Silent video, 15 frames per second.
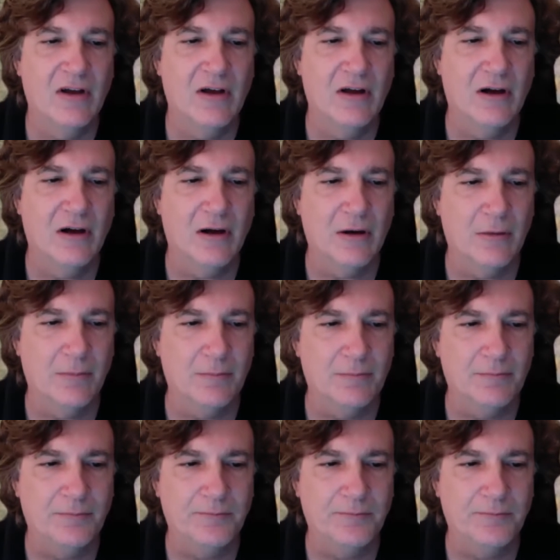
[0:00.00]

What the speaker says: Um,